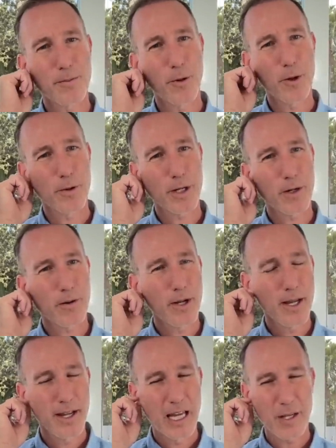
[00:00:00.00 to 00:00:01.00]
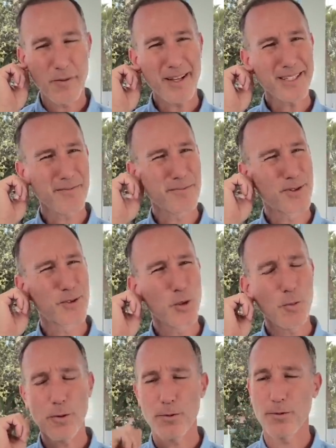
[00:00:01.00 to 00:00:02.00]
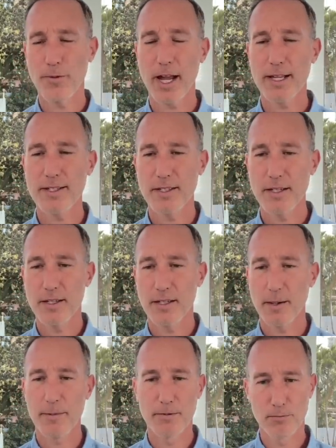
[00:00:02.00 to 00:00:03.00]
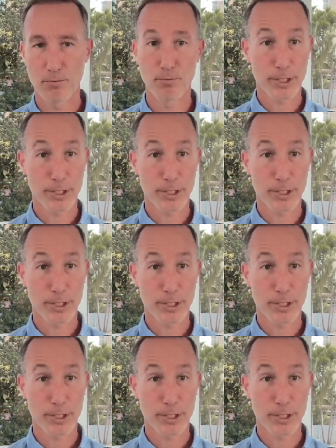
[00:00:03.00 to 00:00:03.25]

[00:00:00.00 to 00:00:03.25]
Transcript: in Puerto Rico, and they're at some super fancy, I mean,